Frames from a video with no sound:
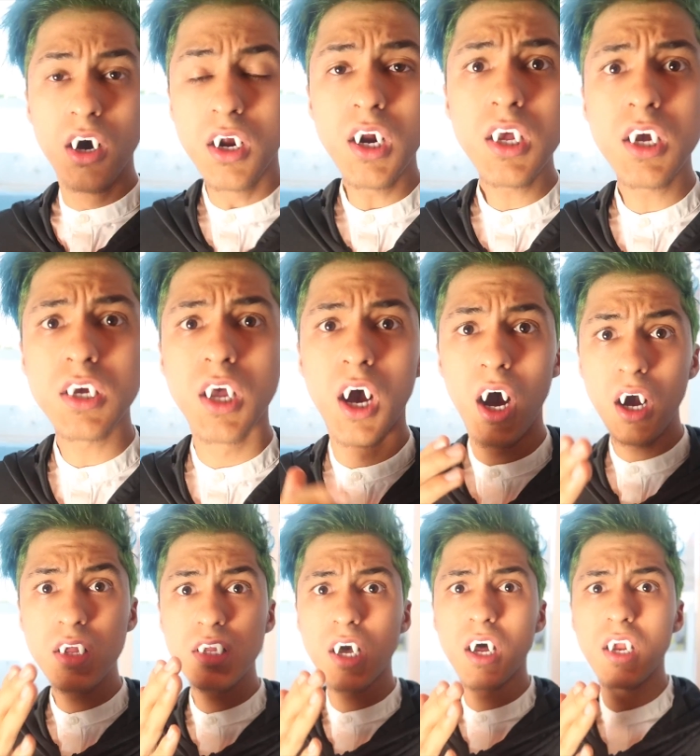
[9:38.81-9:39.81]
Alright guys,
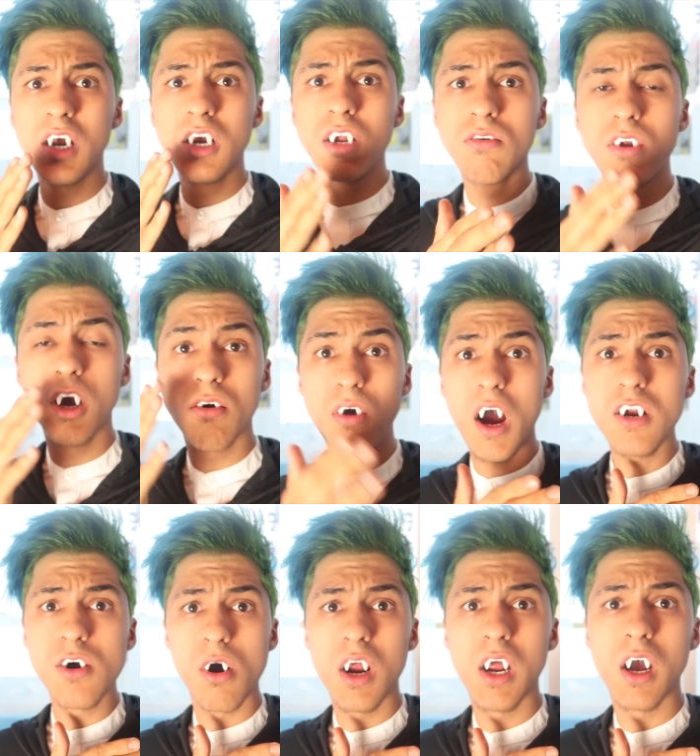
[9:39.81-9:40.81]
I'm gonna do your
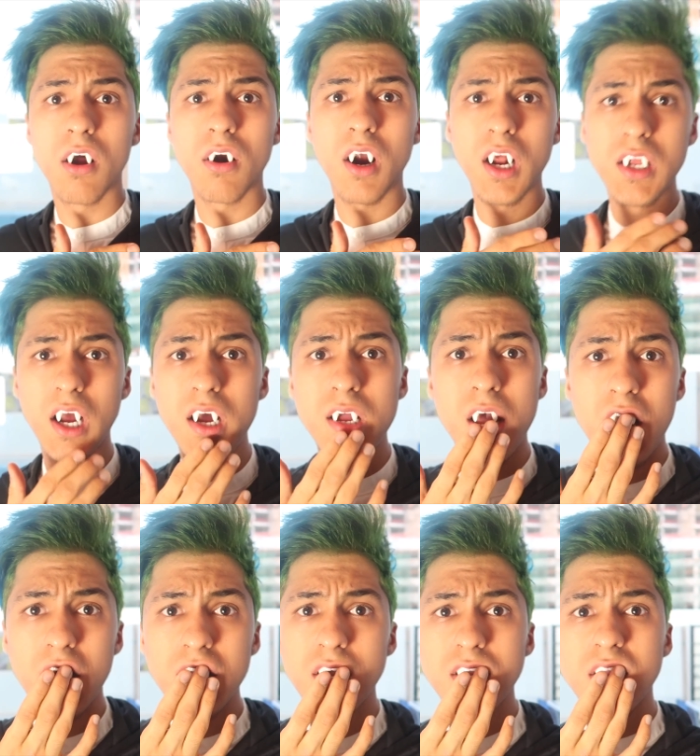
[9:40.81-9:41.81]
right over here, alright guys?
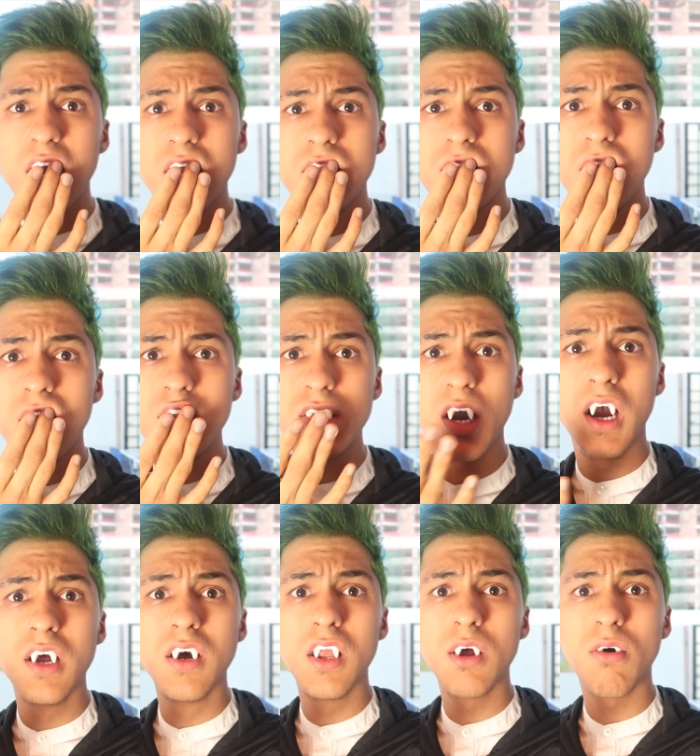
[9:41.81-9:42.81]
This is like so
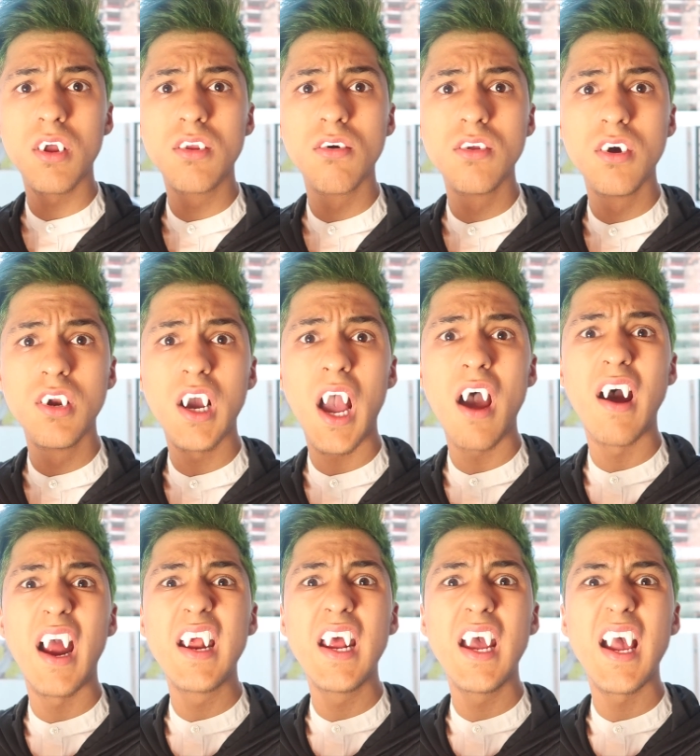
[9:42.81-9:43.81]
exciting, I only want to do, look at
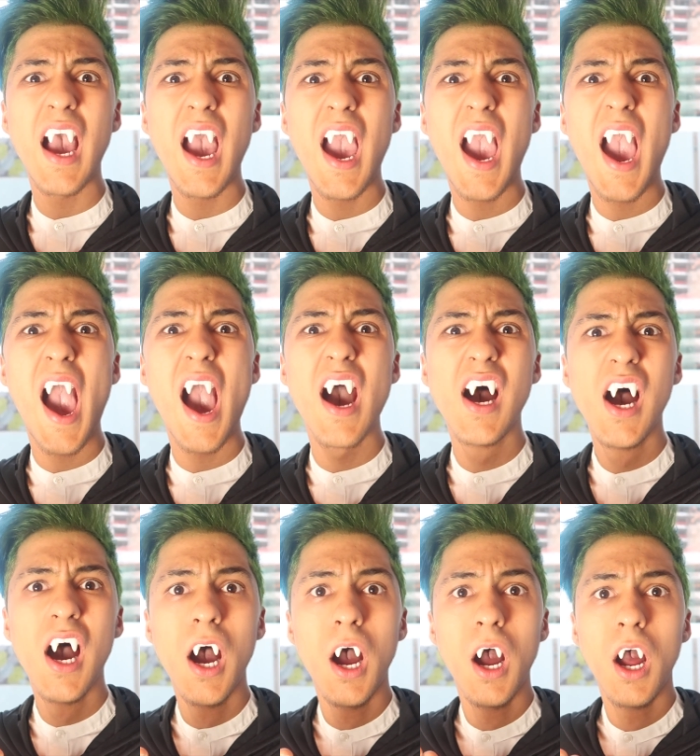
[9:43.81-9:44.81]
my hair.
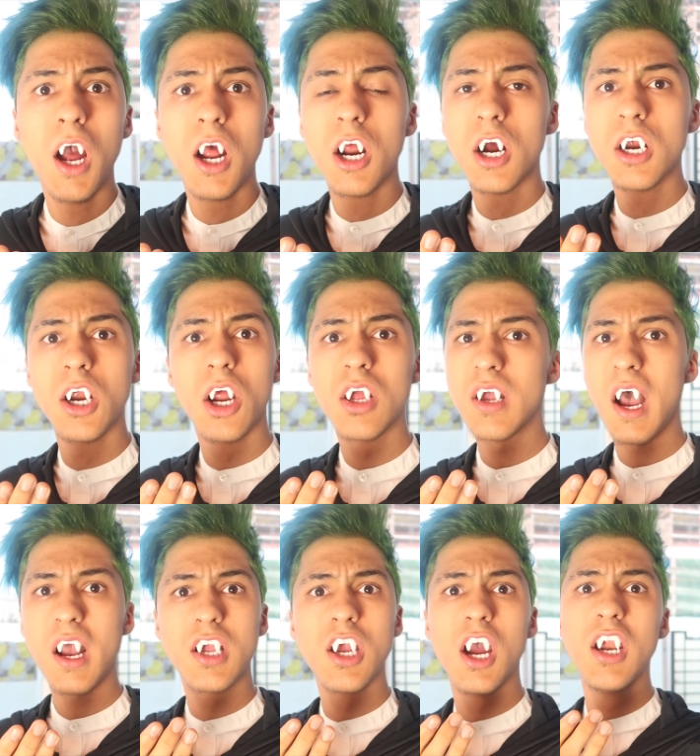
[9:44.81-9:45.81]
Yo, this is
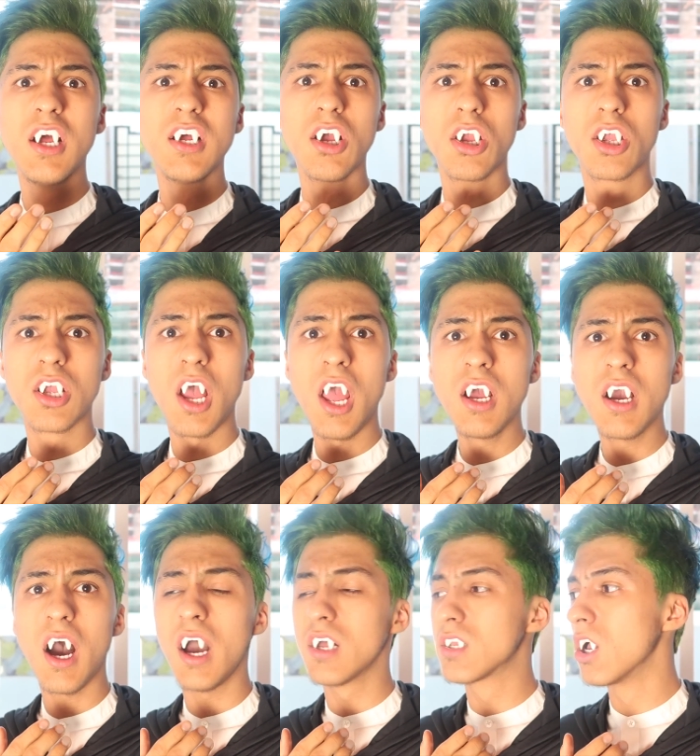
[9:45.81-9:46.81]
actually insane
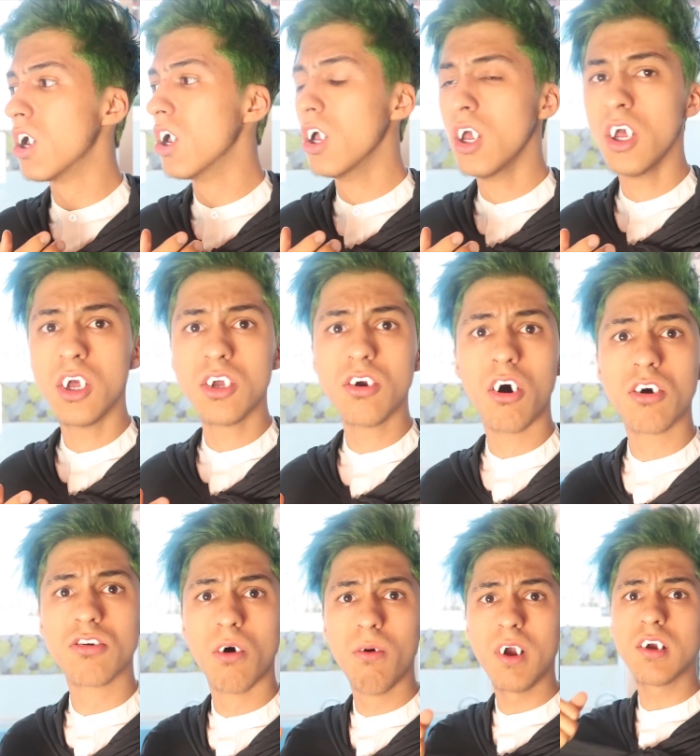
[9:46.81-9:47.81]
guys.
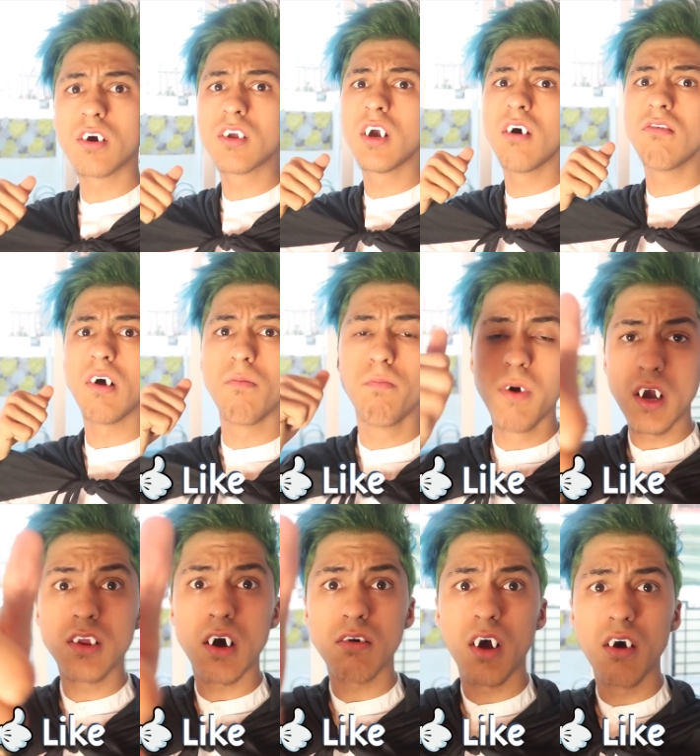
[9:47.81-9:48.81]
Yo, so make sure you give us a
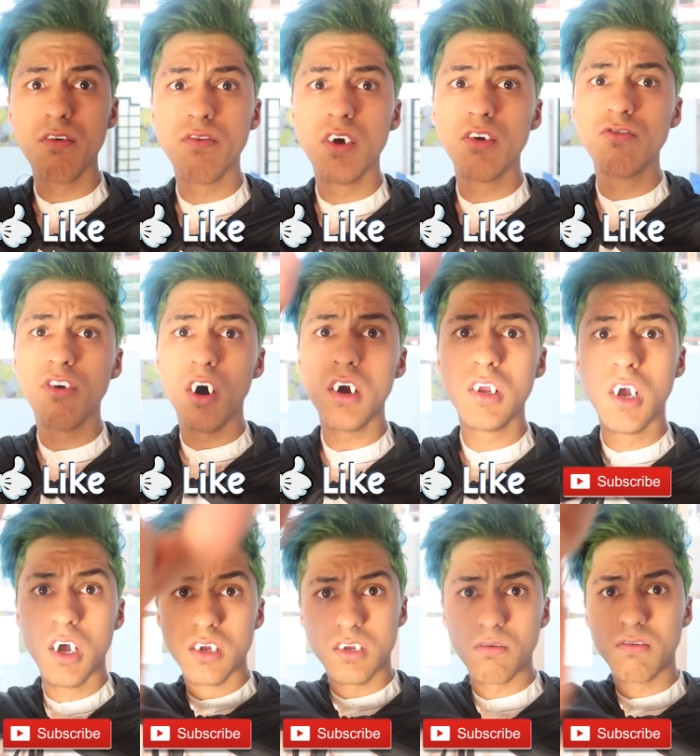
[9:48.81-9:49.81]
big thumbs up if you enjoyed,
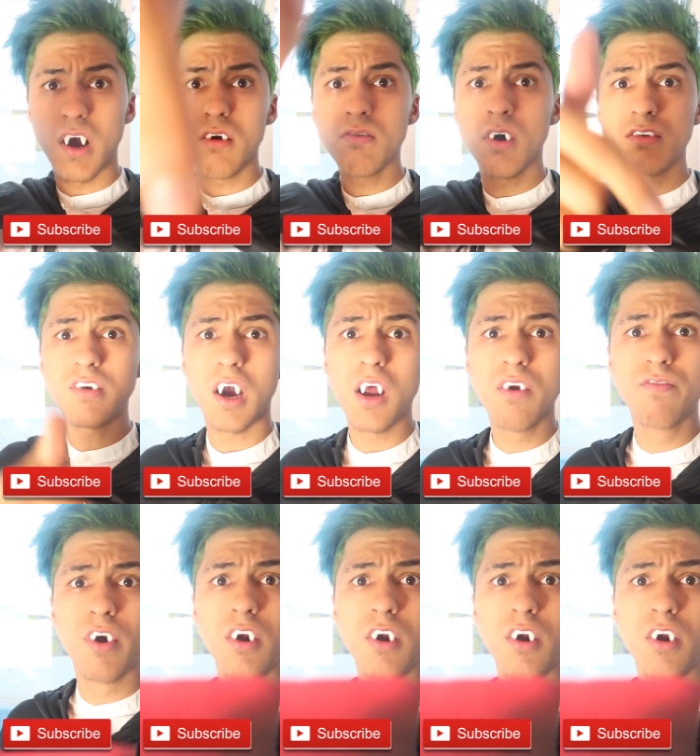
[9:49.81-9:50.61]
subscribe to our channel if